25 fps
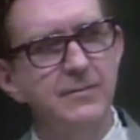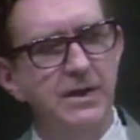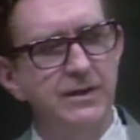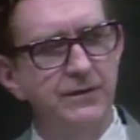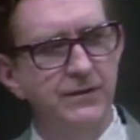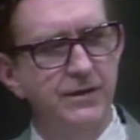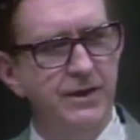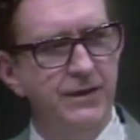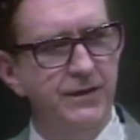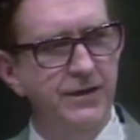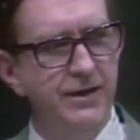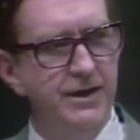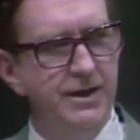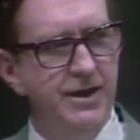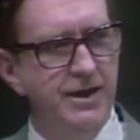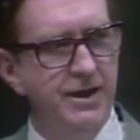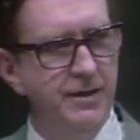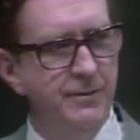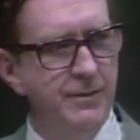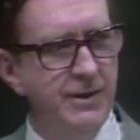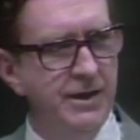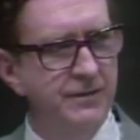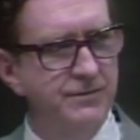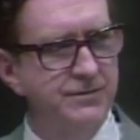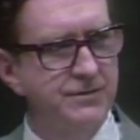And then they
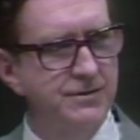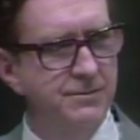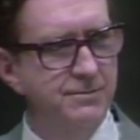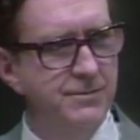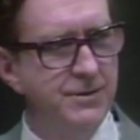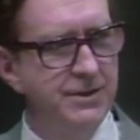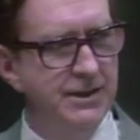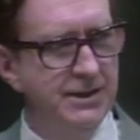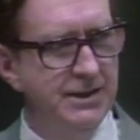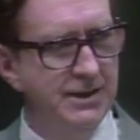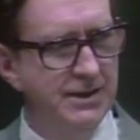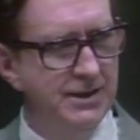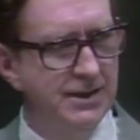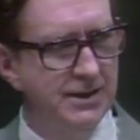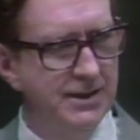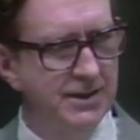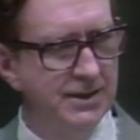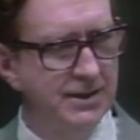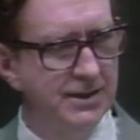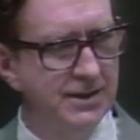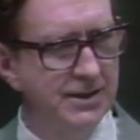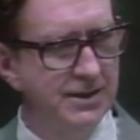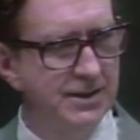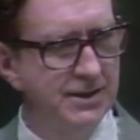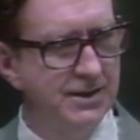came after me.
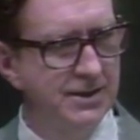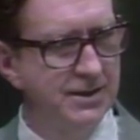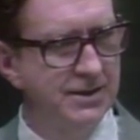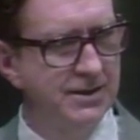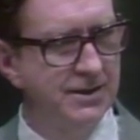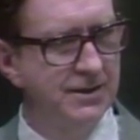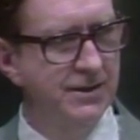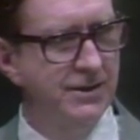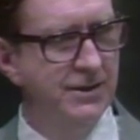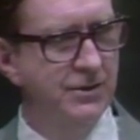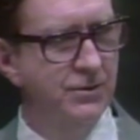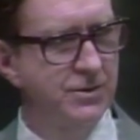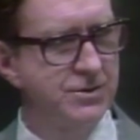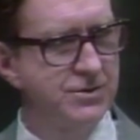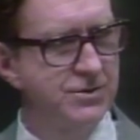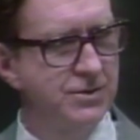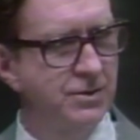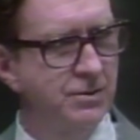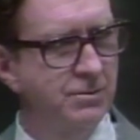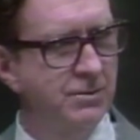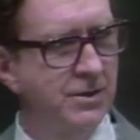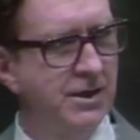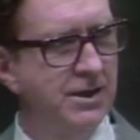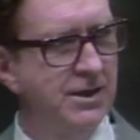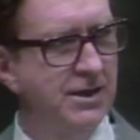There was
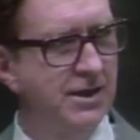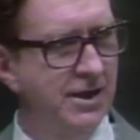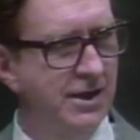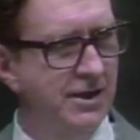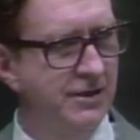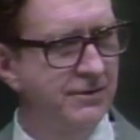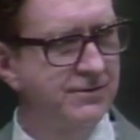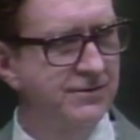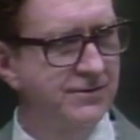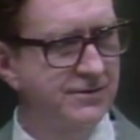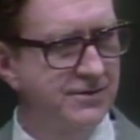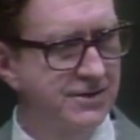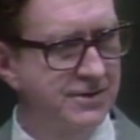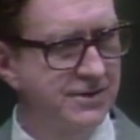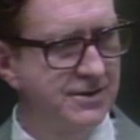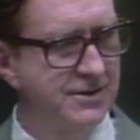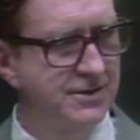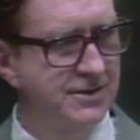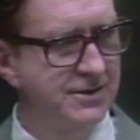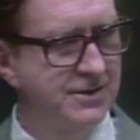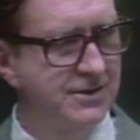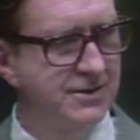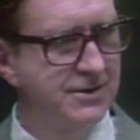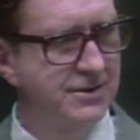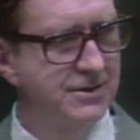nobody left
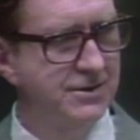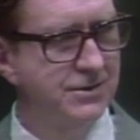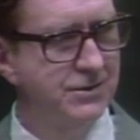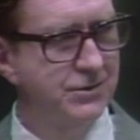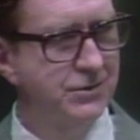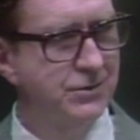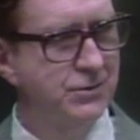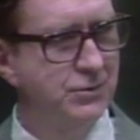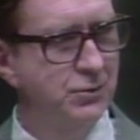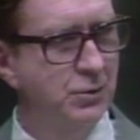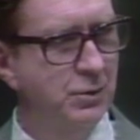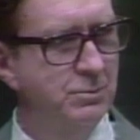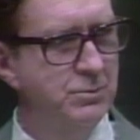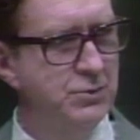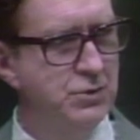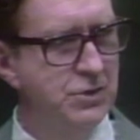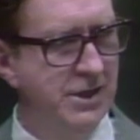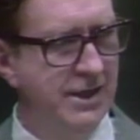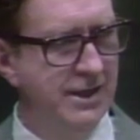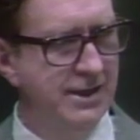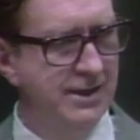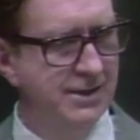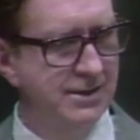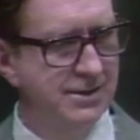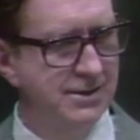to
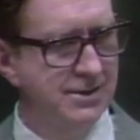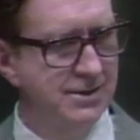object.